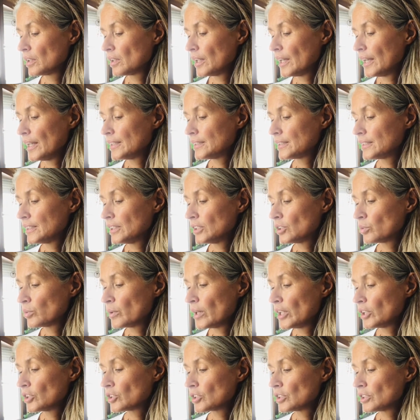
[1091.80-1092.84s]
and
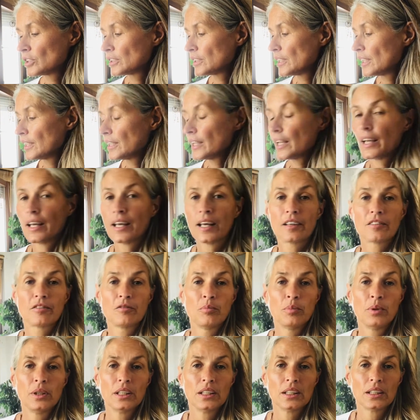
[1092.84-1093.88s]
situations that they
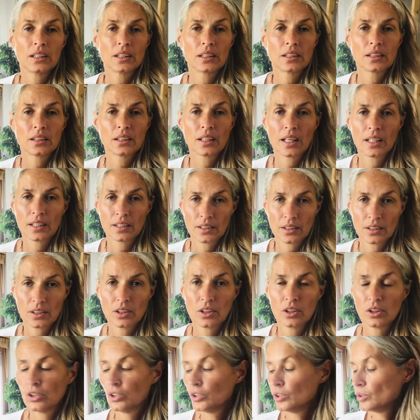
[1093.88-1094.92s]
have been in, and
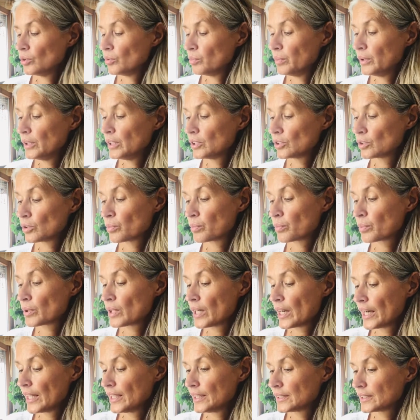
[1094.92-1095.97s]
you be
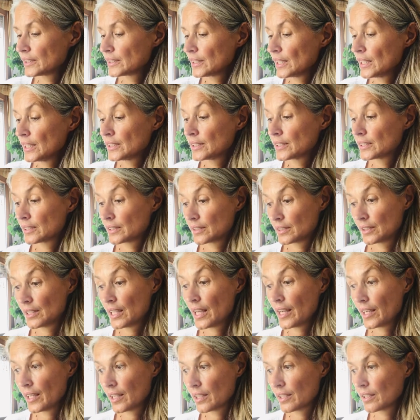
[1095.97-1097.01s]
surprised. It's
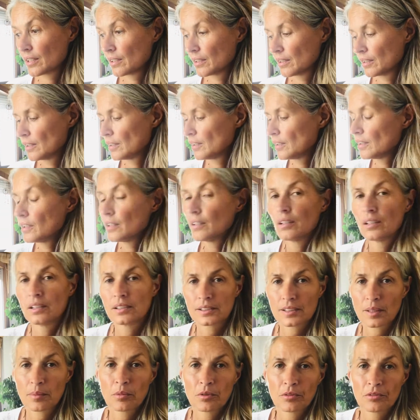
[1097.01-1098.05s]
like
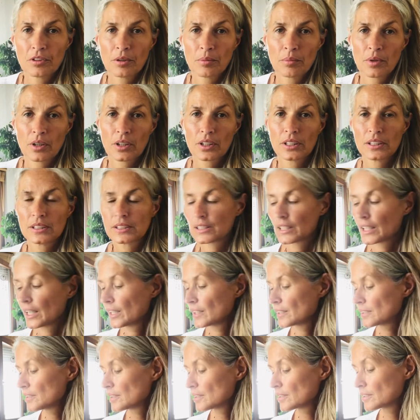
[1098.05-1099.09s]
some of them are
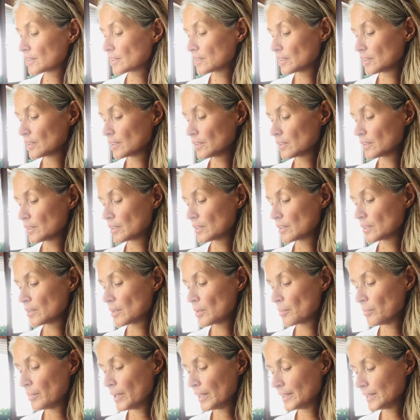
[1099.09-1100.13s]
intense,
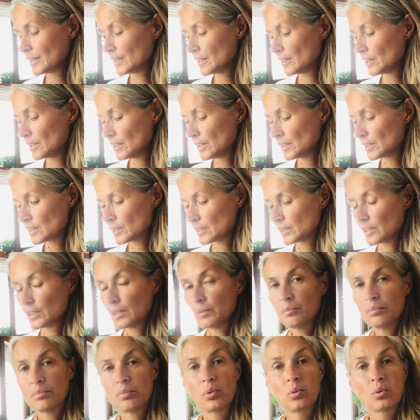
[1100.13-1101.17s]
but it's
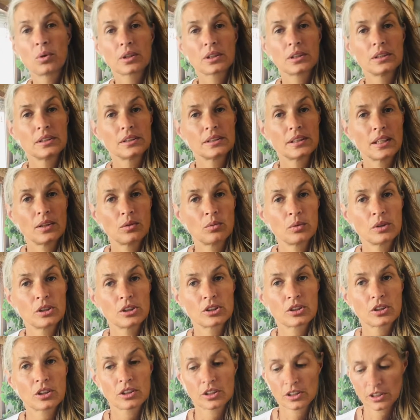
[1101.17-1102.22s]
important that we
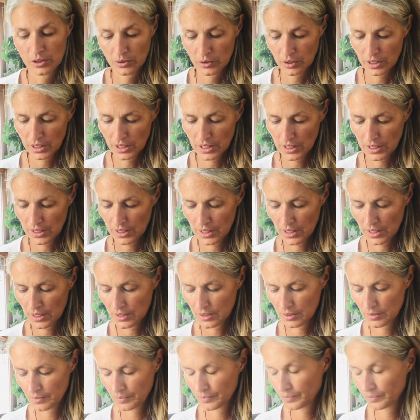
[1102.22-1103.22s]
start looking at that.